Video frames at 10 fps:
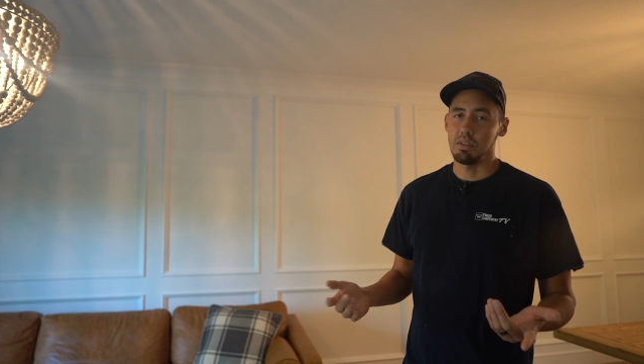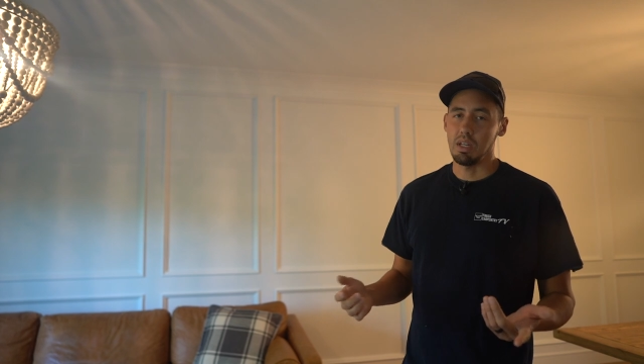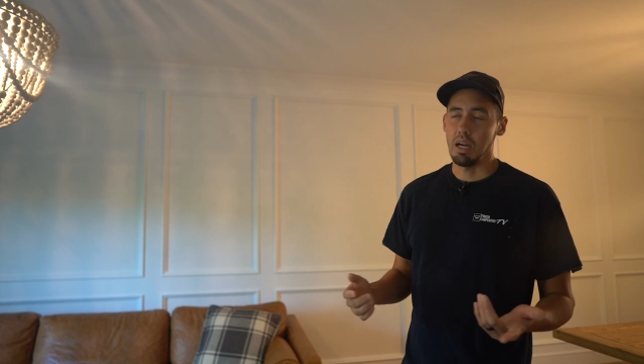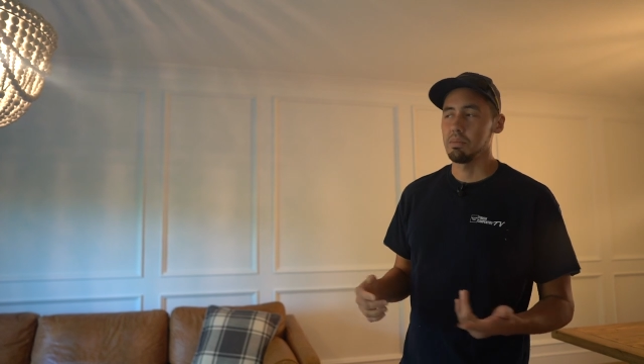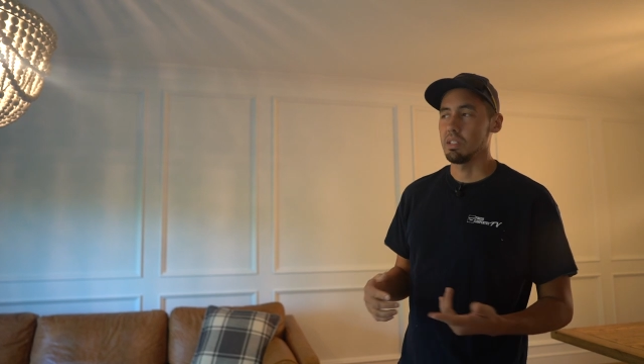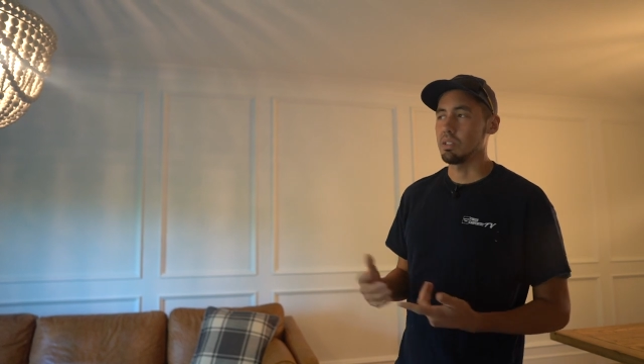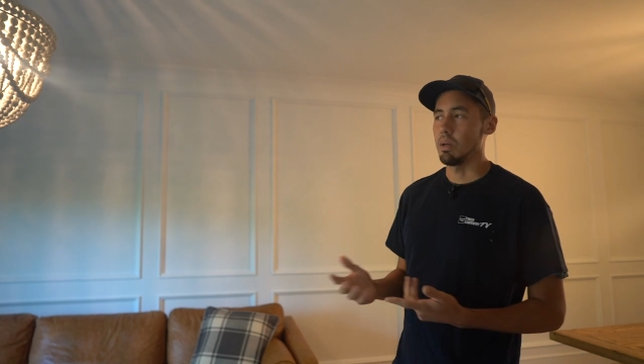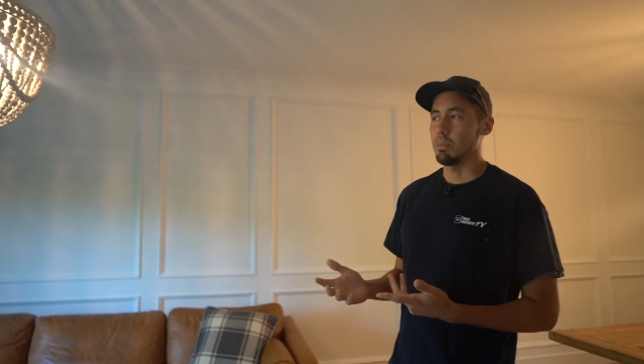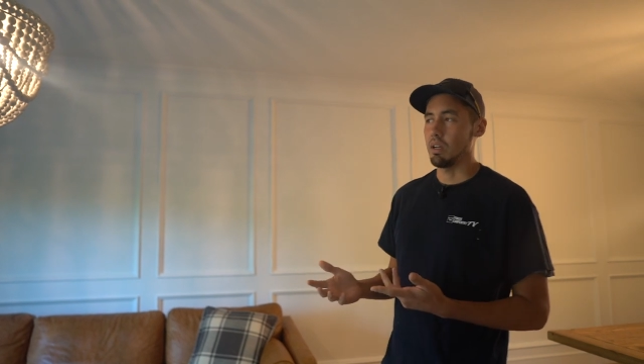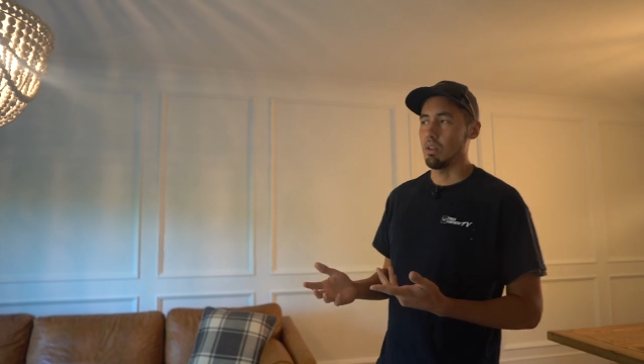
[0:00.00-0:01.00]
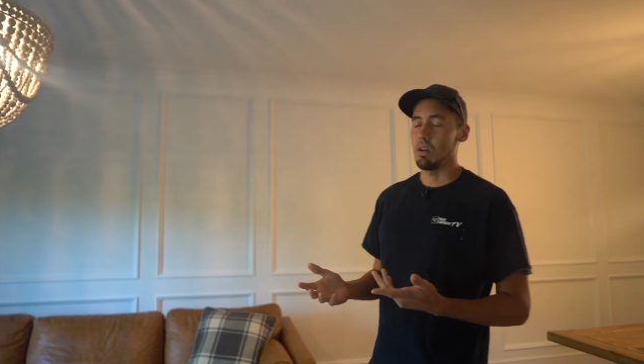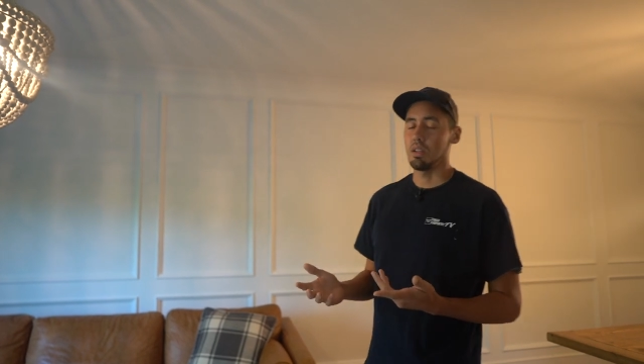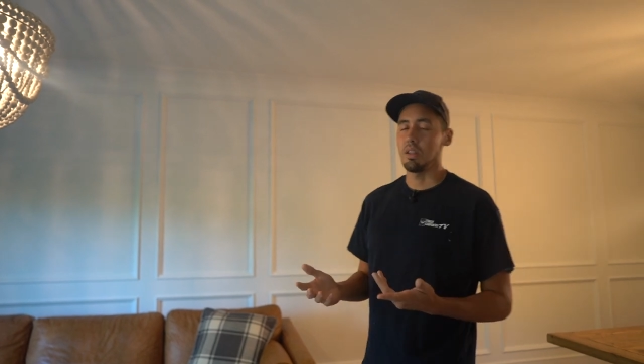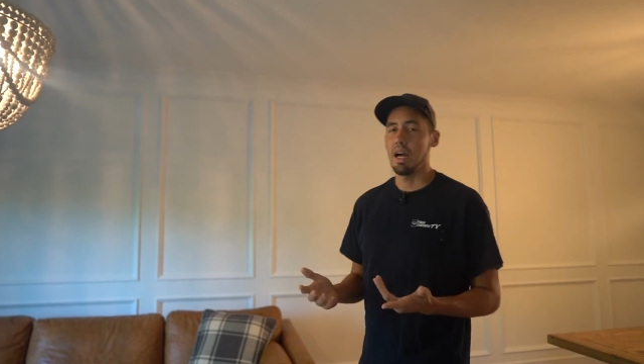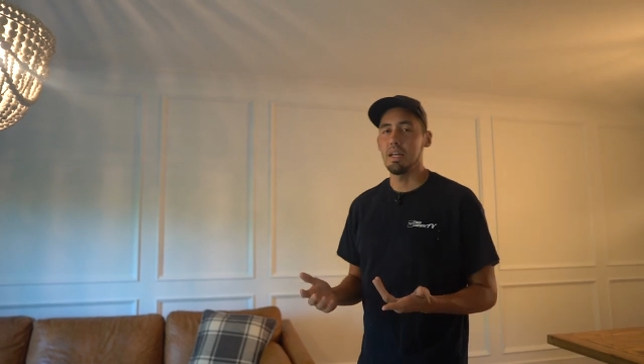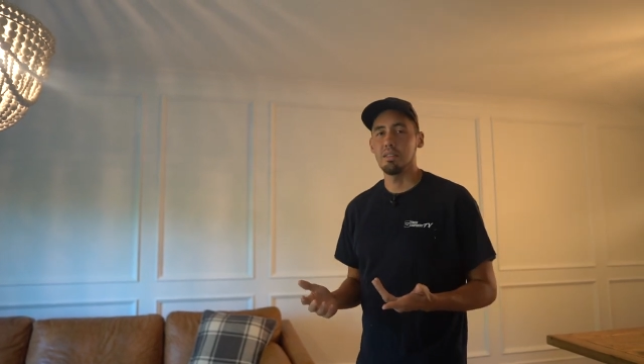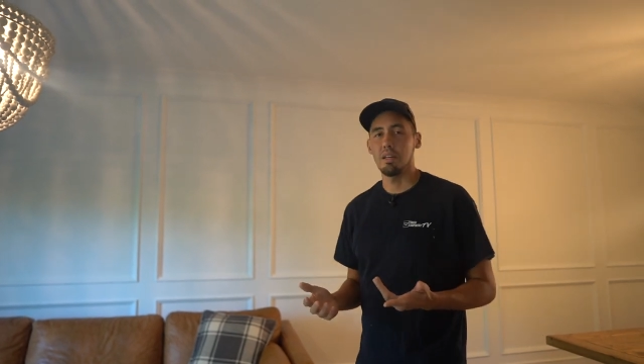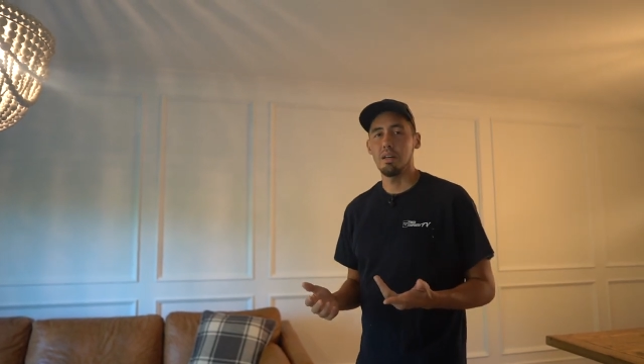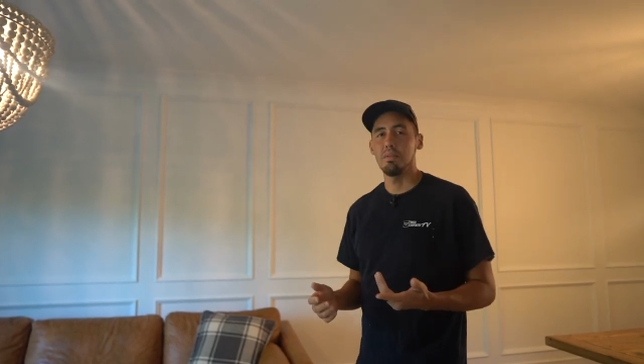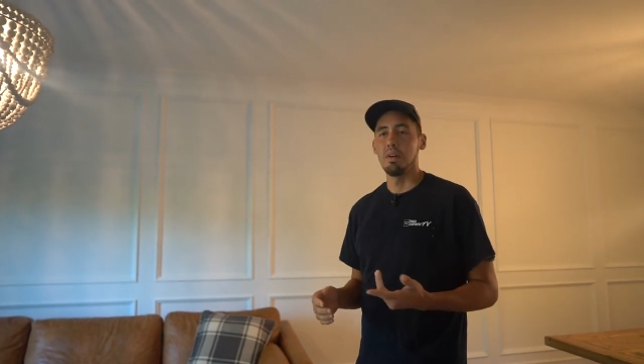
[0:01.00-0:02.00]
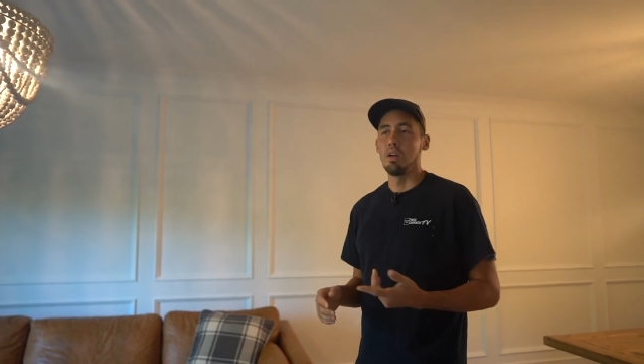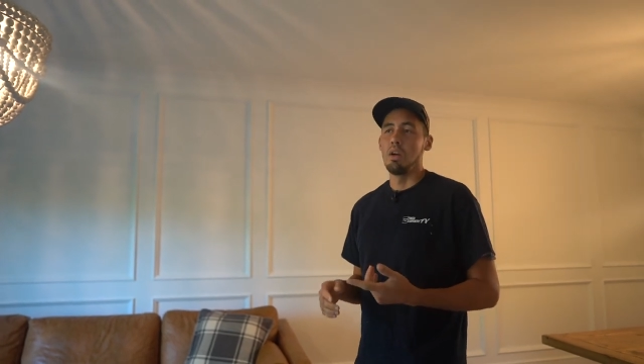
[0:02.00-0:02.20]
times, it's something along the lines of,